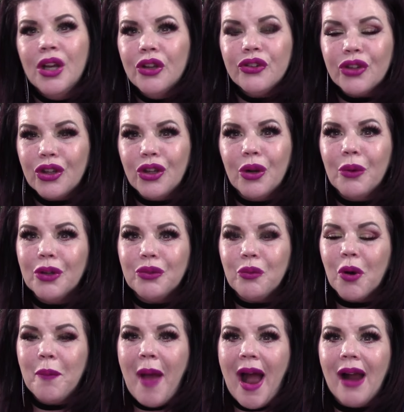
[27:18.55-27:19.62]
So you know what's
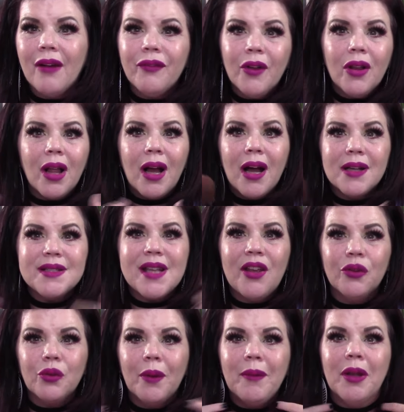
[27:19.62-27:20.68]
more powerful? Us
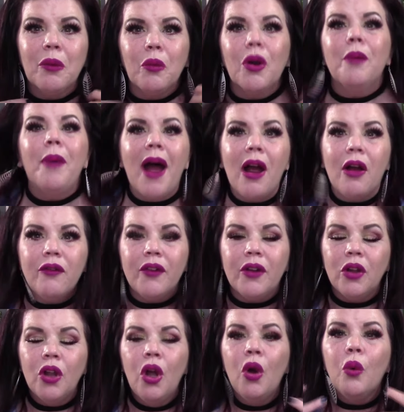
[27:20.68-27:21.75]
as women, we're
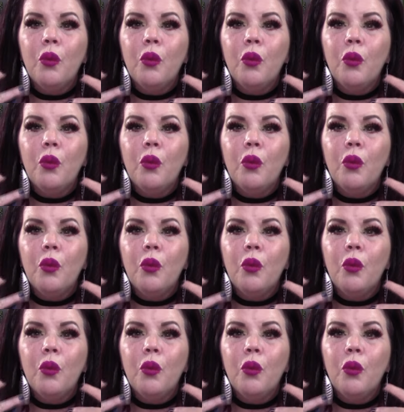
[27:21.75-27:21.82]
powerful.